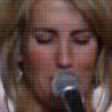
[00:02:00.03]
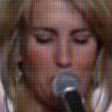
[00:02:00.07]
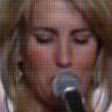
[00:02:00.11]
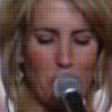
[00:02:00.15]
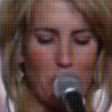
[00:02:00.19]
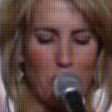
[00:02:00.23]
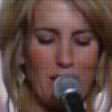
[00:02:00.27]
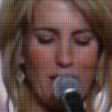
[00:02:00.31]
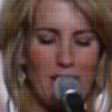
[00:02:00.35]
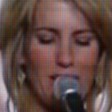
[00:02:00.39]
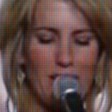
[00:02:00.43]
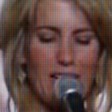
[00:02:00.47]

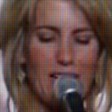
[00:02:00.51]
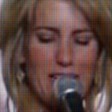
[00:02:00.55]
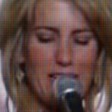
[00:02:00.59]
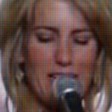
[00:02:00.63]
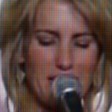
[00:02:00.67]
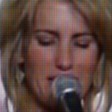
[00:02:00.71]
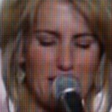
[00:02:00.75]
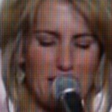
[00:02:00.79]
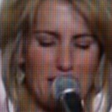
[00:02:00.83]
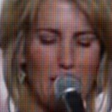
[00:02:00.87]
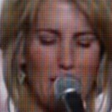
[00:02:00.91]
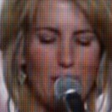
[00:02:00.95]
Creating
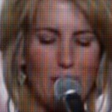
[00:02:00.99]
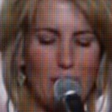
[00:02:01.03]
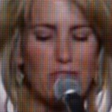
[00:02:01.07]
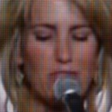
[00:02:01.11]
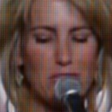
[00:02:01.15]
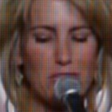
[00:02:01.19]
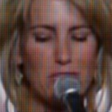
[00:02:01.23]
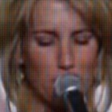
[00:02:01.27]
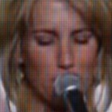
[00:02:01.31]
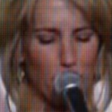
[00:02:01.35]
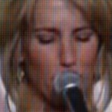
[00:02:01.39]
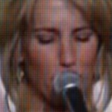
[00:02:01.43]
a
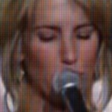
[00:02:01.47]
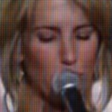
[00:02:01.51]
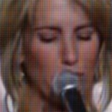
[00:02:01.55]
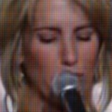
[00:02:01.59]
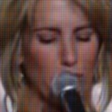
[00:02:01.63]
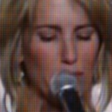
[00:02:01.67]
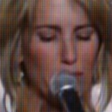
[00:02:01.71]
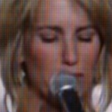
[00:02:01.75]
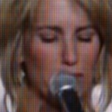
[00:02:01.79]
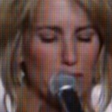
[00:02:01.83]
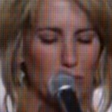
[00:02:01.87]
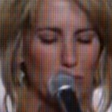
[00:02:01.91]
safe,
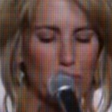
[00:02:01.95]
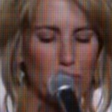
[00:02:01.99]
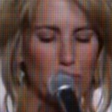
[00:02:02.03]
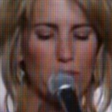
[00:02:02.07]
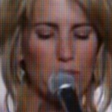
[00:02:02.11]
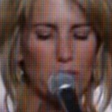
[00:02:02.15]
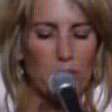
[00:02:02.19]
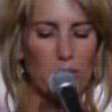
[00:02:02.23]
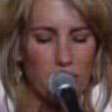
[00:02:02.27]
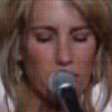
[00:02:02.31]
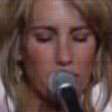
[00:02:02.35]
supportive school